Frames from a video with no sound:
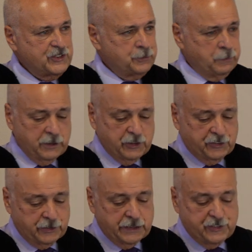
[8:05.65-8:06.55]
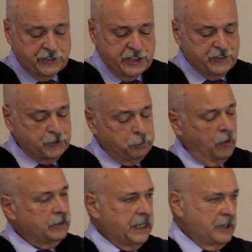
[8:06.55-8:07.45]
spiritually, Jesus
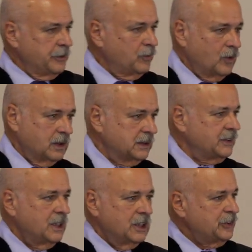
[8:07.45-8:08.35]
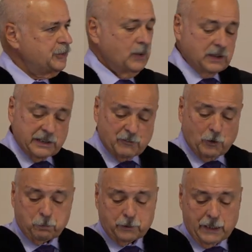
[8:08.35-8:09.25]
brought everyone to a
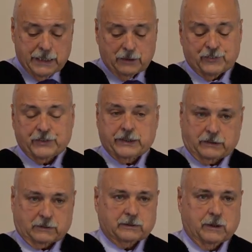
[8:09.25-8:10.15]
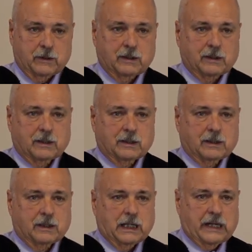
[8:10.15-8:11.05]
level playing field.
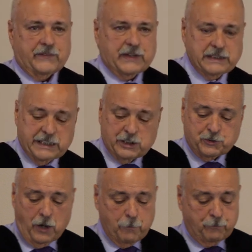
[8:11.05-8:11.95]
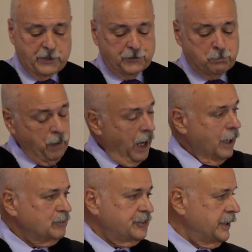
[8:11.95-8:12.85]
And then he dropped this
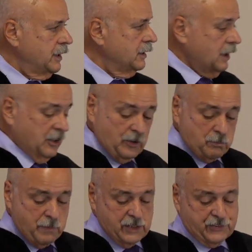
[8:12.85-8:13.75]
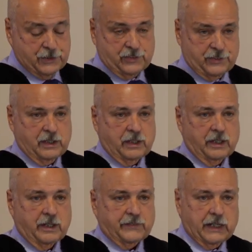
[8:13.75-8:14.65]
bombshell of a message
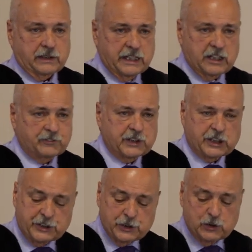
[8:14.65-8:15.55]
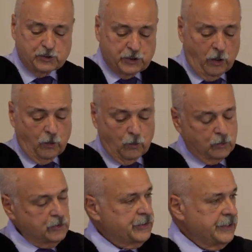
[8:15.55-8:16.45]
that left huge
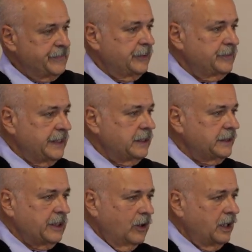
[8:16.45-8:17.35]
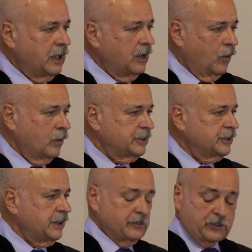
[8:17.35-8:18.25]
holes in their neatly
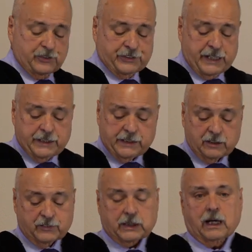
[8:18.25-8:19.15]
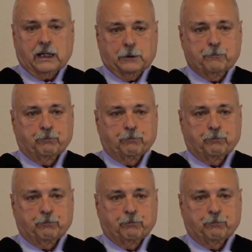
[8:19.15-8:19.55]
ordered understanding of God.